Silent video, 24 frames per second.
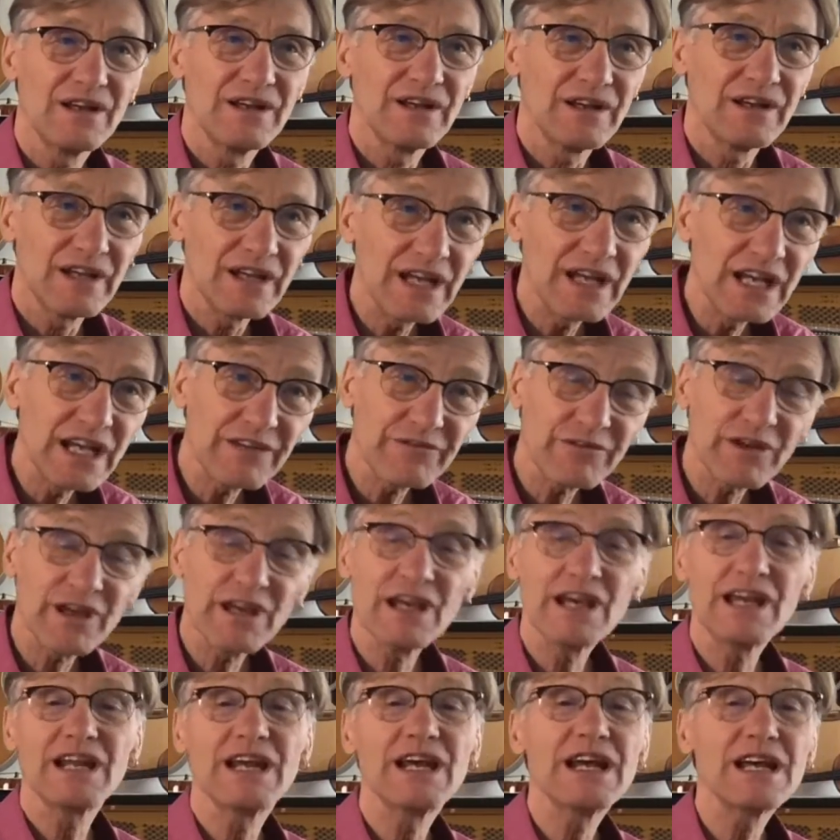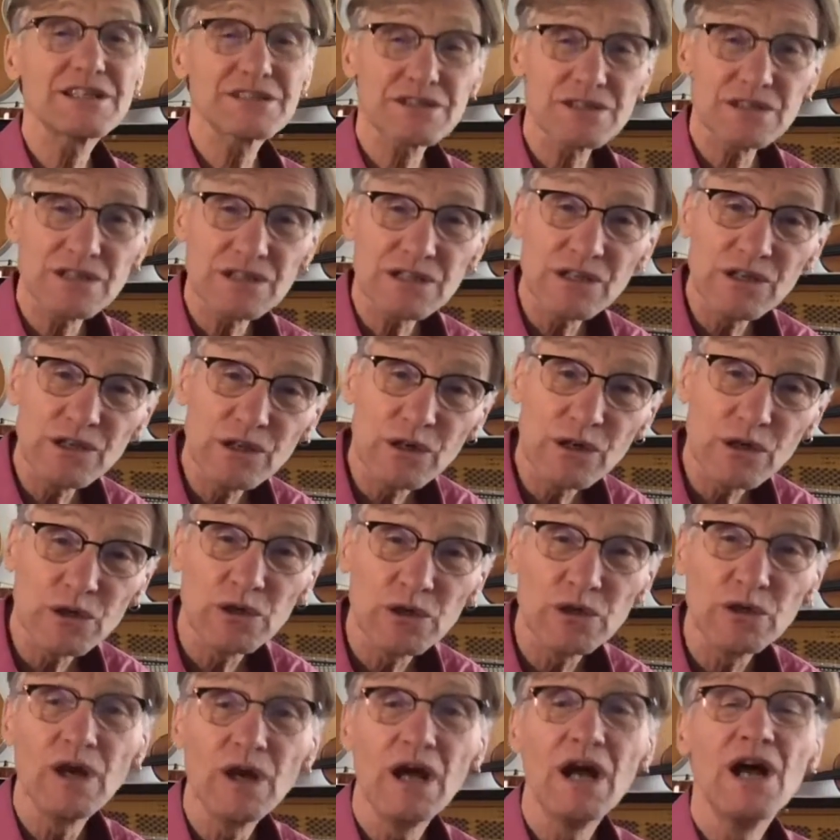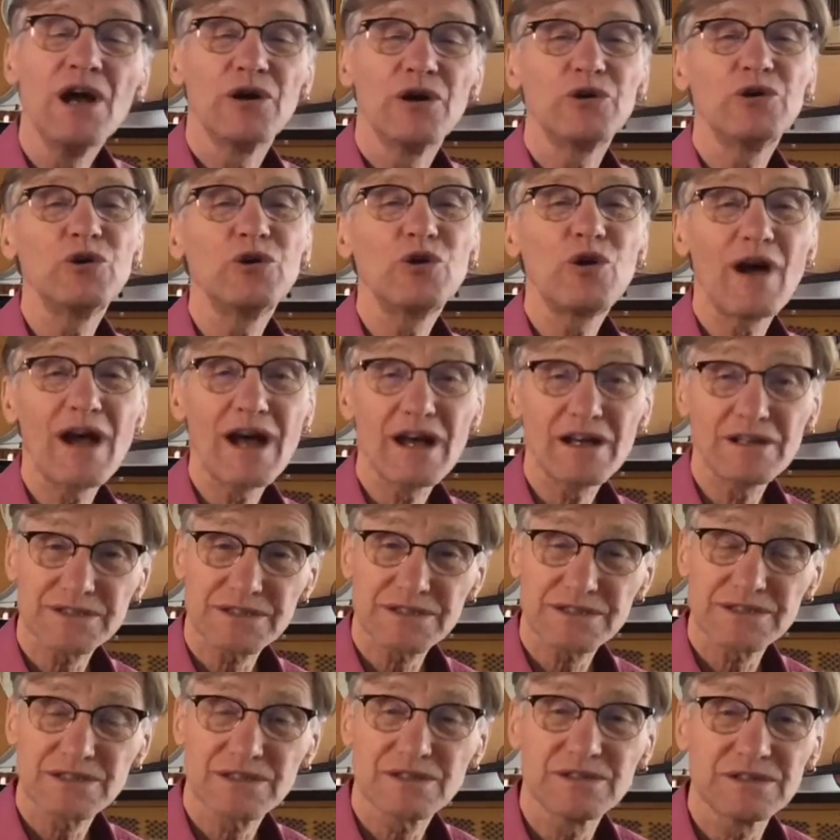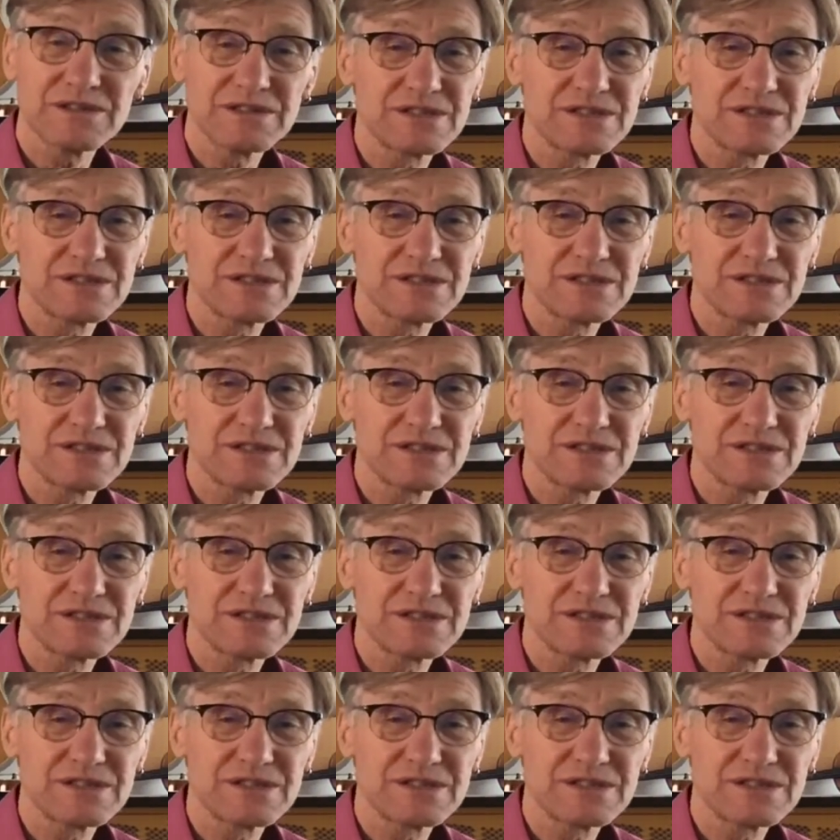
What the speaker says: If it isn't you, who else could